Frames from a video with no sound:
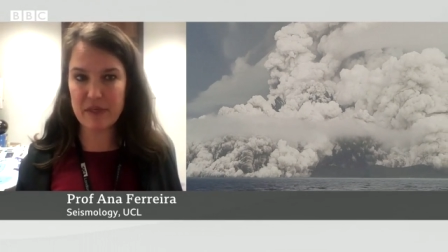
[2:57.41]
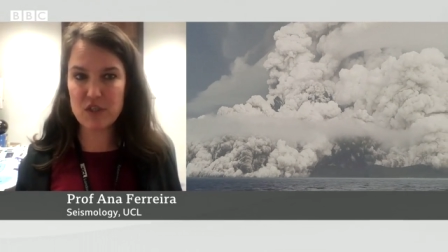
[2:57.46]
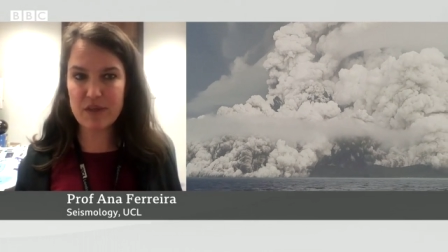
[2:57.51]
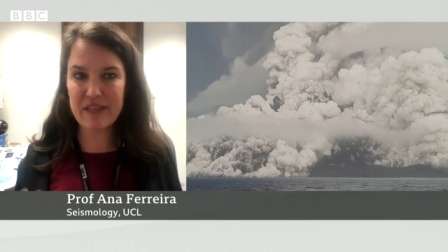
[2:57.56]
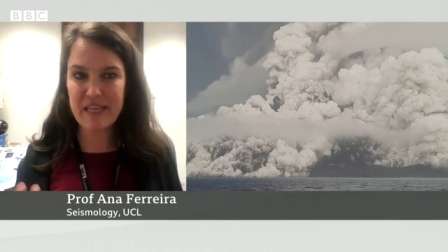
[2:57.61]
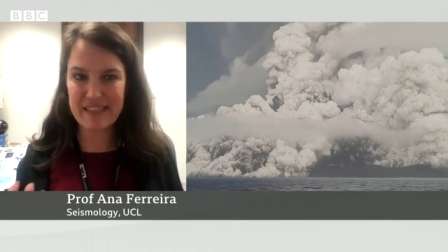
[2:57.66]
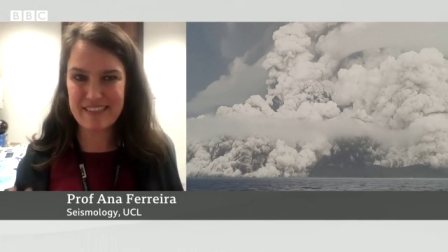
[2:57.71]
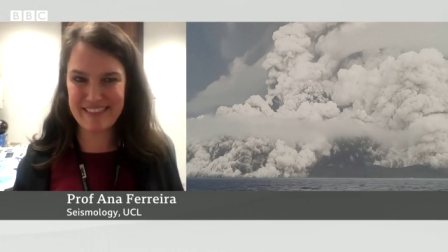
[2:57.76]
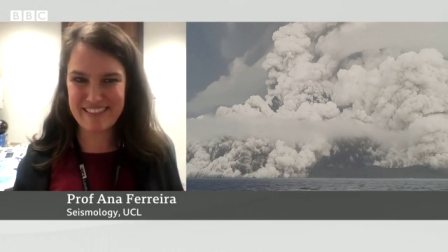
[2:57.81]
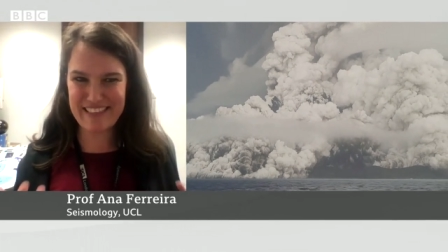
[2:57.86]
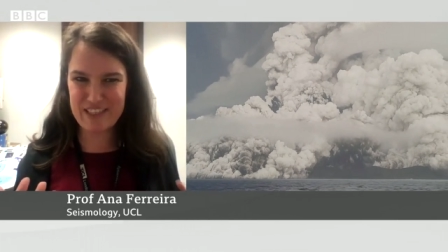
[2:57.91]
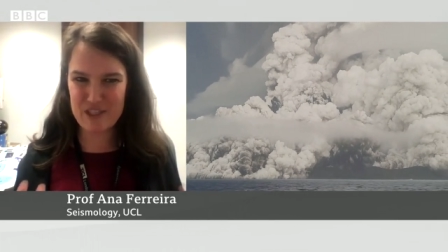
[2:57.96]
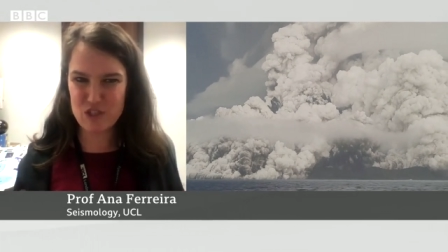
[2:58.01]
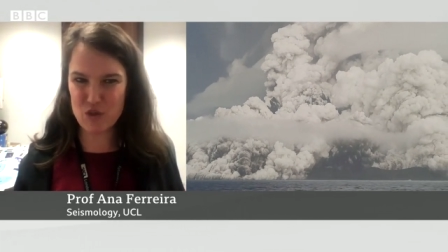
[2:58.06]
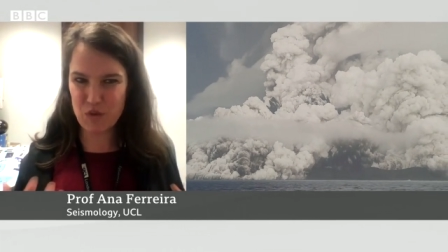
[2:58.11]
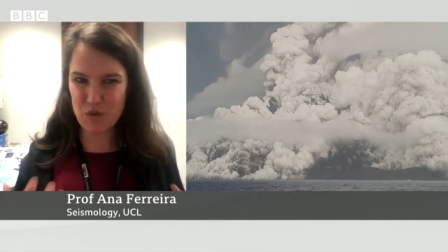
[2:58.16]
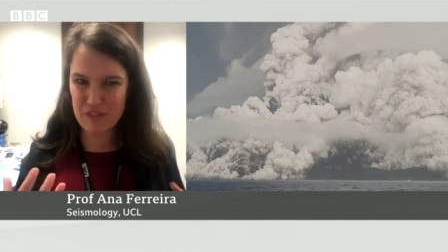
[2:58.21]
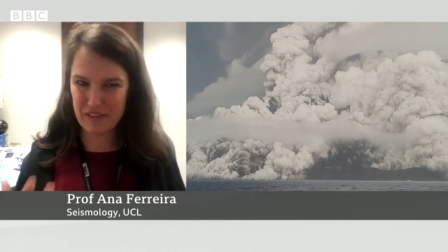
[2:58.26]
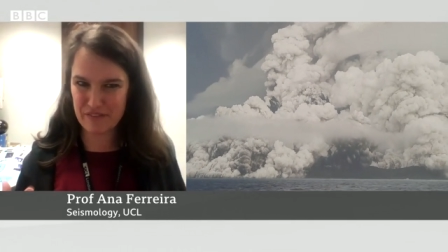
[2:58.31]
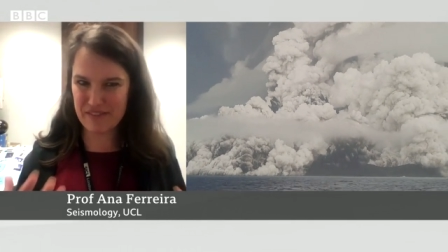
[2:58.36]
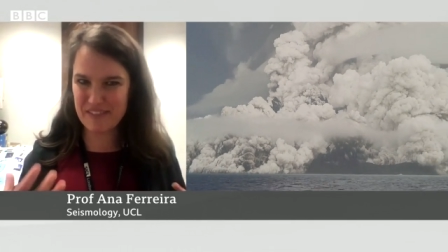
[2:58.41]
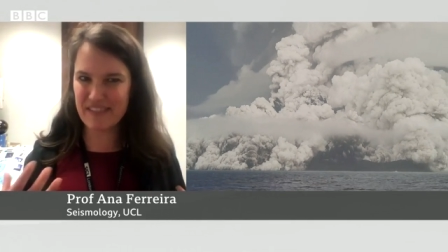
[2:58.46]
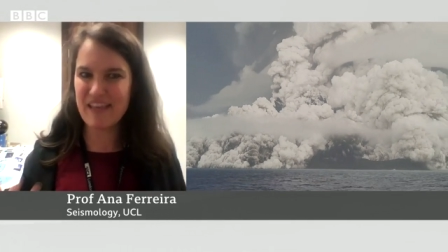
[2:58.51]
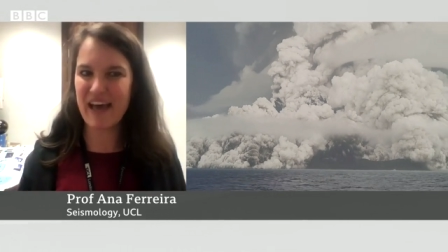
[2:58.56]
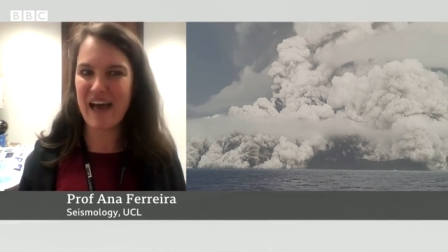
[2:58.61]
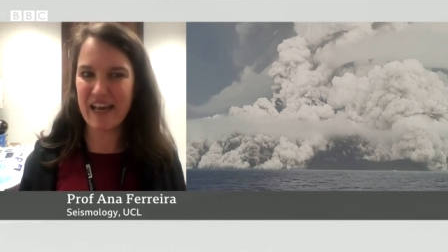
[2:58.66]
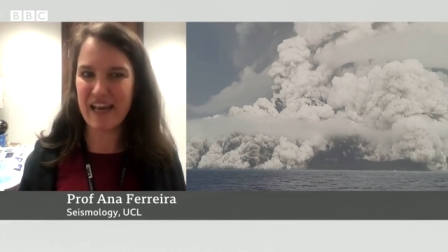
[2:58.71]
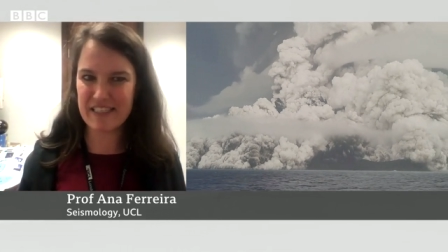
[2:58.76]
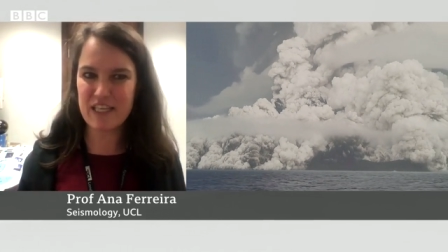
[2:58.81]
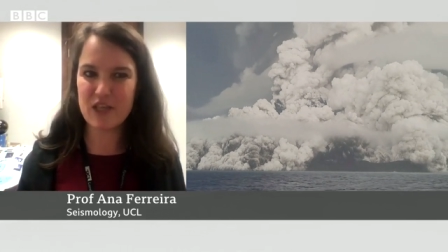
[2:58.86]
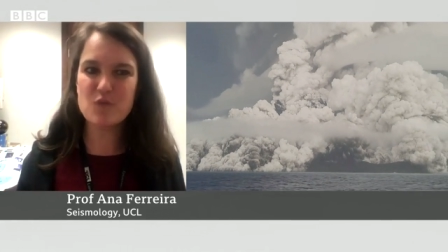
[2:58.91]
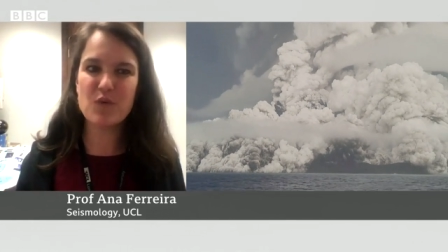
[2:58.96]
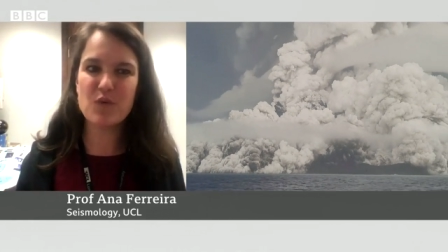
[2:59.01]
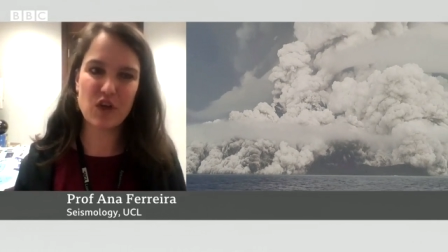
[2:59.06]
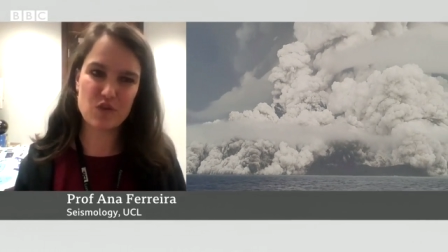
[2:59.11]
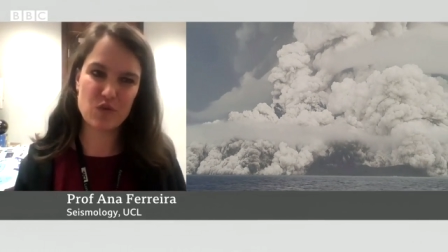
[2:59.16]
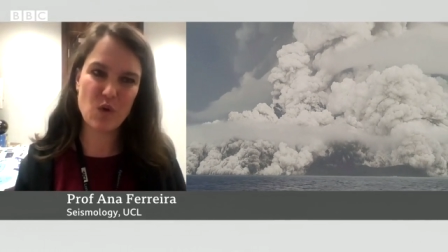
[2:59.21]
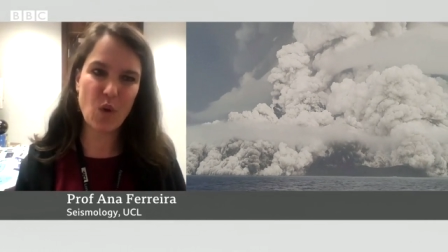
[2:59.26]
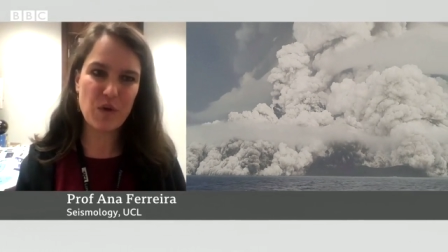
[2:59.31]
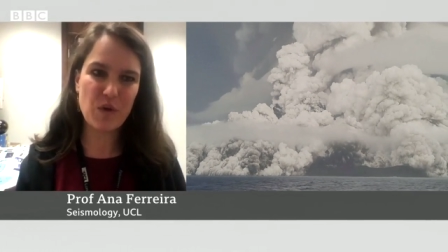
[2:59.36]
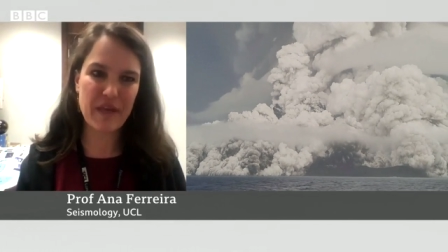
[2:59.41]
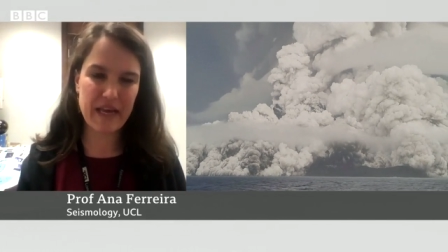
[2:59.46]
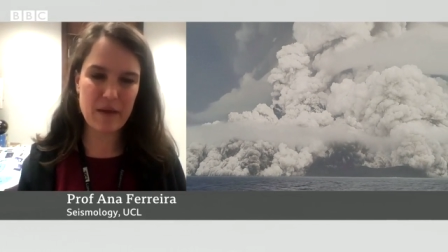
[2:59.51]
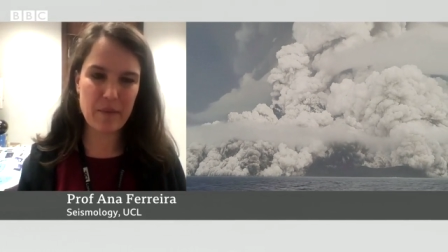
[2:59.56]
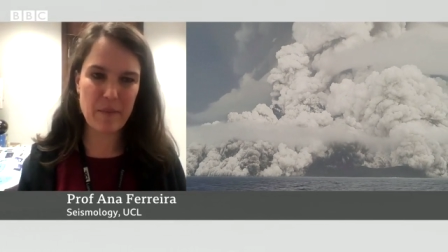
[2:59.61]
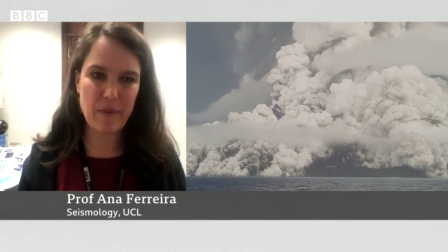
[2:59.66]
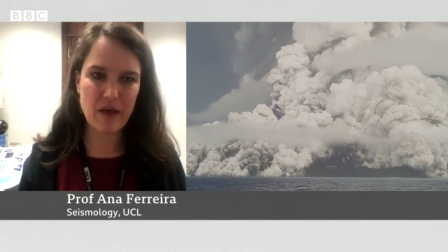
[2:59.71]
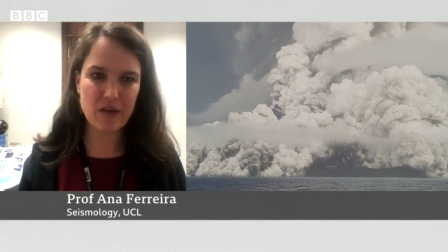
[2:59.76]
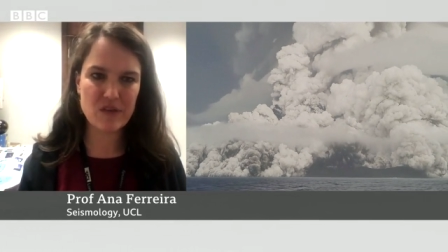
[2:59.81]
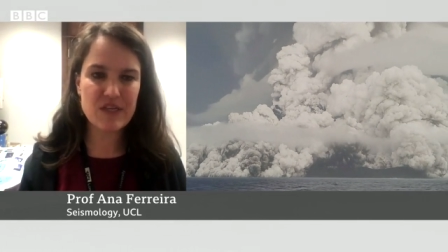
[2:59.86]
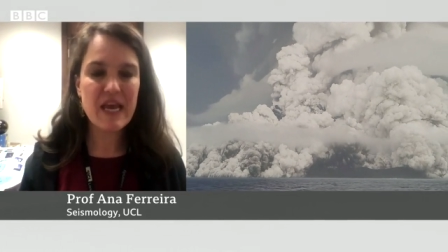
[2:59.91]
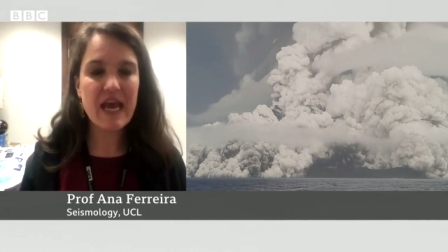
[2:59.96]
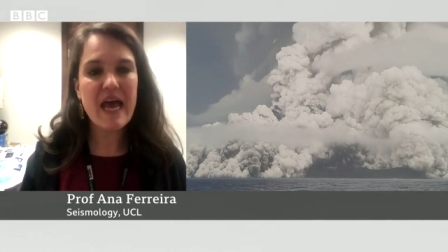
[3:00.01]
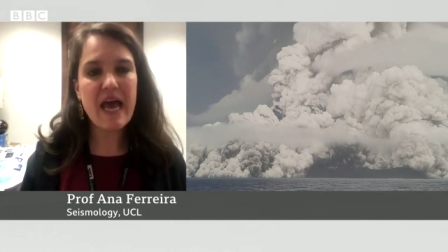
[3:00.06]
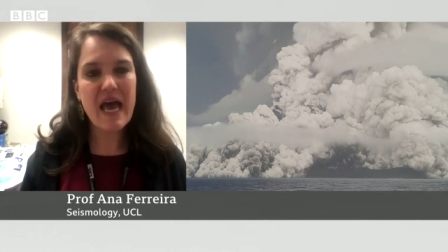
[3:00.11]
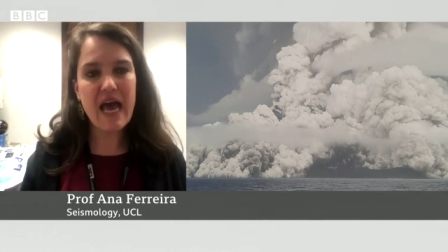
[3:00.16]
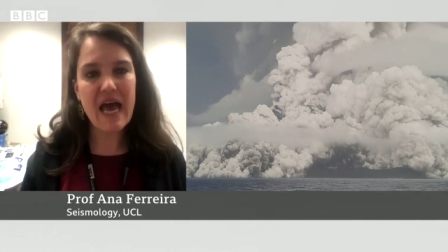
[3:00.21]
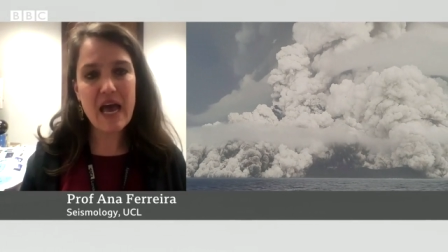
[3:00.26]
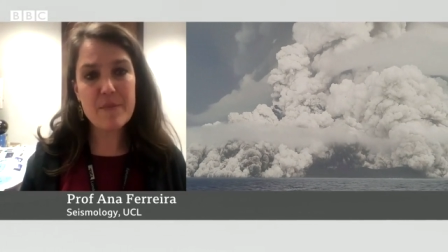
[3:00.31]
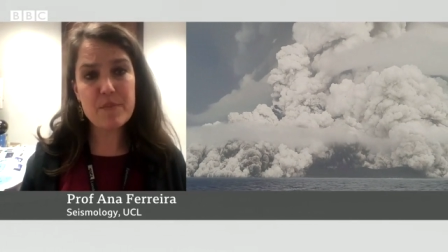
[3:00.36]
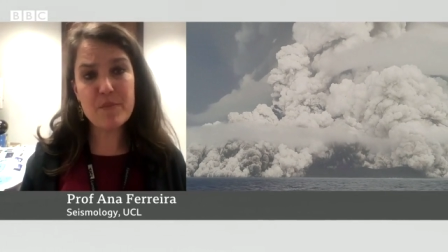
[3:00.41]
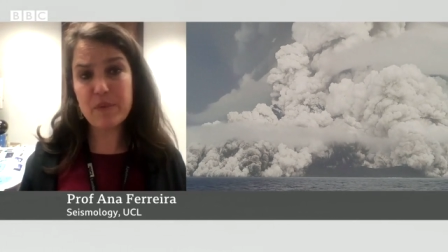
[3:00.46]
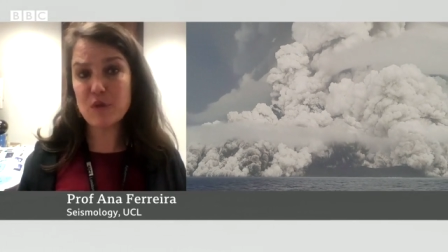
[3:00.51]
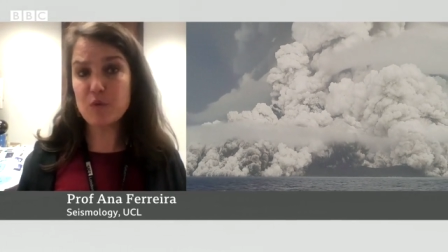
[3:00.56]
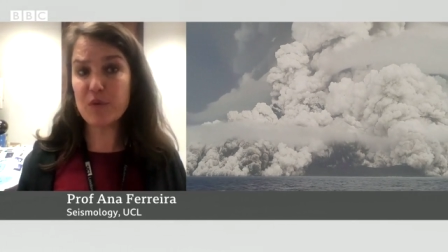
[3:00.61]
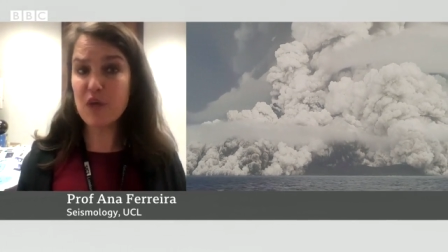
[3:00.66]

So that's the sort of size that we are talking about. Uh, but